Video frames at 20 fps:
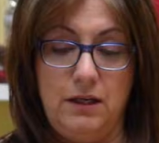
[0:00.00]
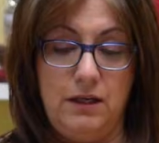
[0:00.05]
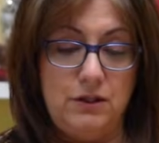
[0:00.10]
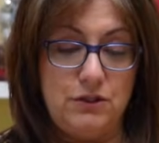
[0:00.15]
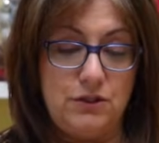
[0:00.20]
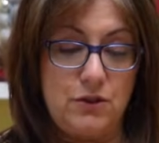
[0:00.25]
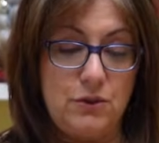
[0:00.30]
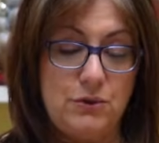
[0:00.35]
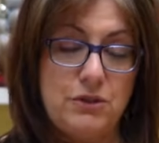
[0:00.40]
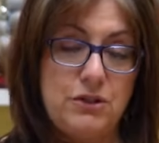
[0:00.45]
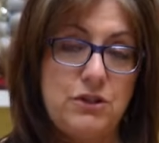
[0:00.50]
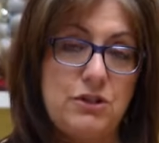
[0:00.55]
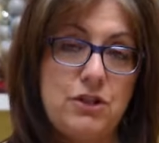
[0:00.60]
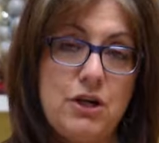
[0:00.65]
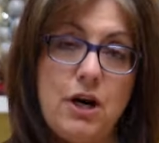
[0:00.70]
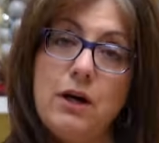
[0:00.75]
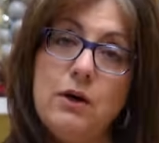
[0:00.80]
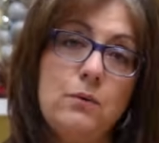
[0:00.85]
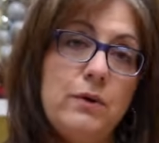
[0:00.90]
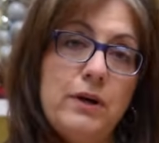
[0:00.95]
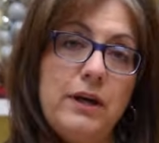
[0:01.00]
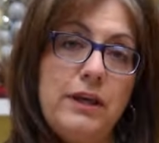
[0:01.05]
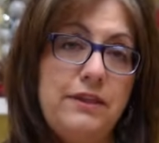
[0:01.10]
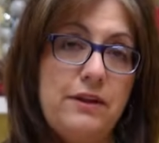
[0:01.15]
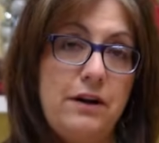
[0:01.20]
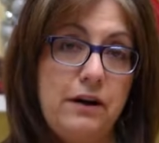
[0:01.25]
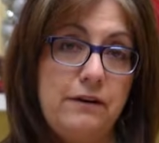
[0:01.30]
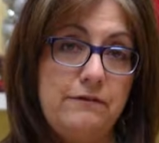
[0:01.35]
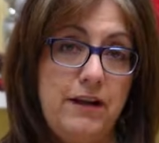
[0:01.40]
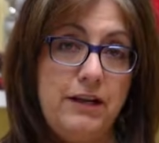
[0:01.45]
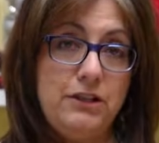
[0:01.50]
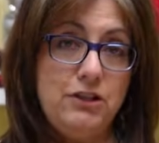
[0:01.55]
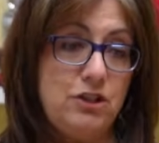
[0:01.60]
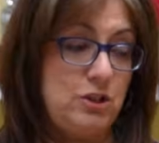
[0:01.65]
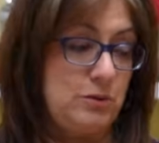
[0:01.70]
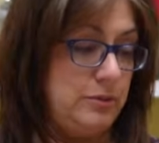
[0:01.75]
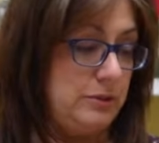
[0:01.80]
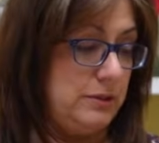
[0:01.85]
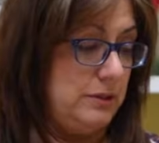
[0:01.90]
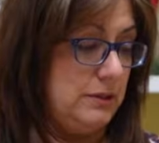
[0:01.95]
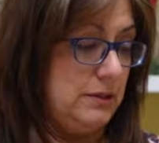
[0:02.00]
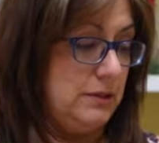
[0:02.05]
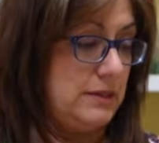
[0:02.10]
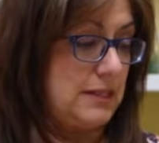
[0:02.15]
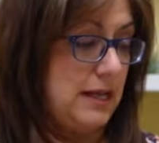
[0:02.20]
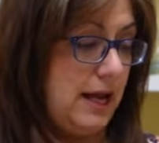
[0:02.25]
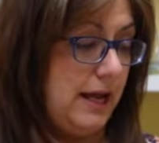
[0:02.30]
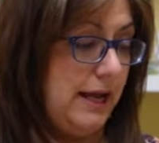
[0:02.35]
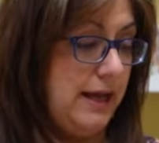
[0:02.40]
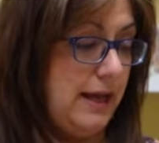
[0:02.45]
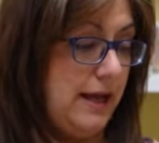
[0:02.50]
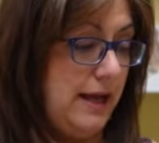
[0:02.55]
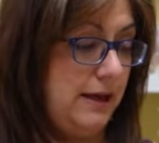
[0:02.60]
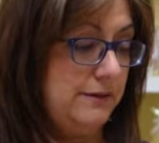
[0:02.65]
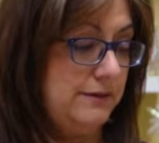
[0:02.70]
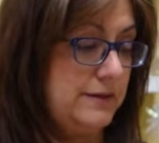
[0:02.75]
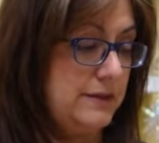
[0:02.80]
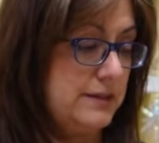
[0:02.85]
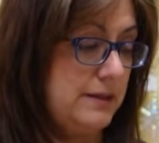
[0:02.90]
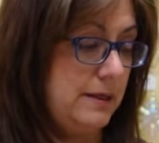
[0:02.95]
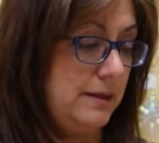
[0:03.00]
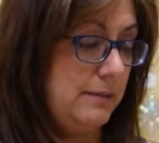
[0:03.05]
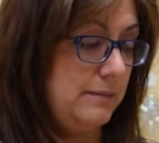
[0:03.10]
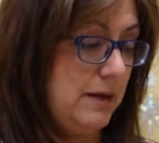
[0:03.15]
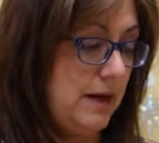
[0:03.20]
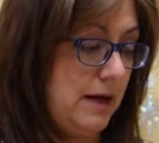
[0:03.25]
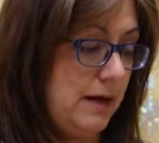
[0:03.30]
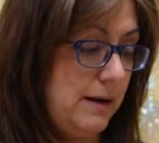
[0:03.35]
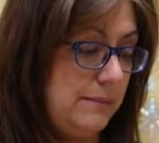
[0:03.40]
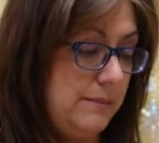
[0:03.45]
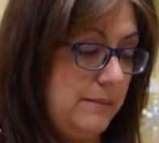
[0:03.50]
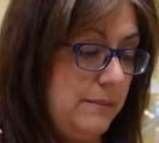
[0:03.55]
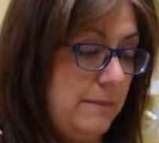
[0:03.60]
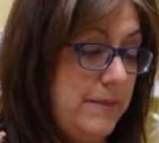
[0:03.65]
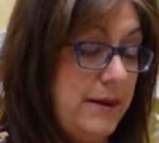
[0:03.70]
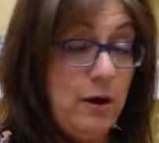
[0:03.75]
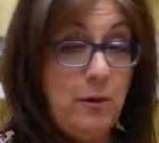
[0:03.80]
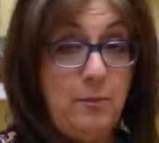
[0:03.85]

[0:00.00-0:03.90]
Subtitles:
So to start with our vegetables, I have some bell